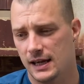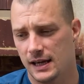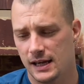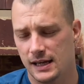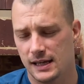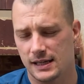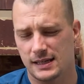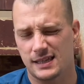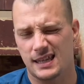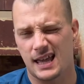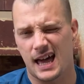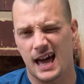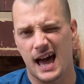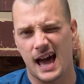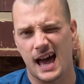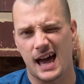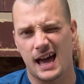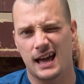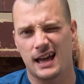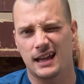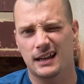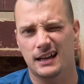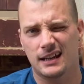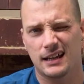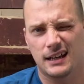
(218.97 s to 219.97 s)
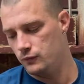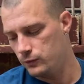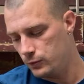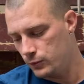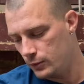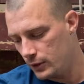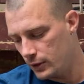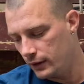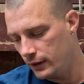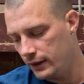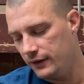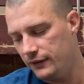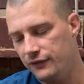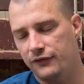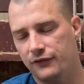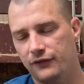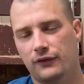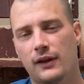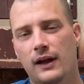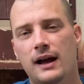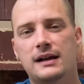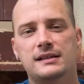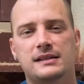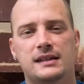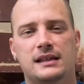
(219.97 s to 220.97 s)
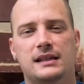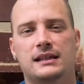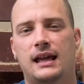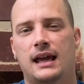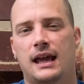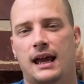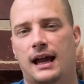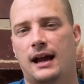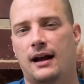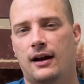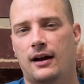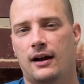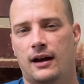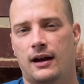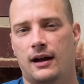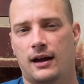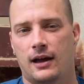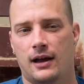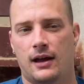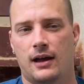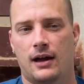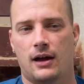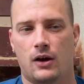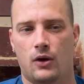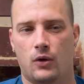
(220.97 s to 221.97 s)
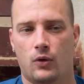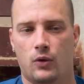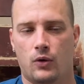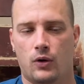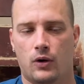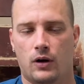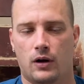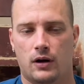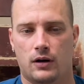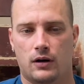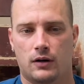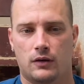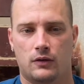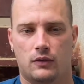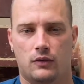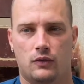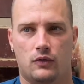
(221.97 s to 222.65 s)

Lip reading: is that really flexing the area or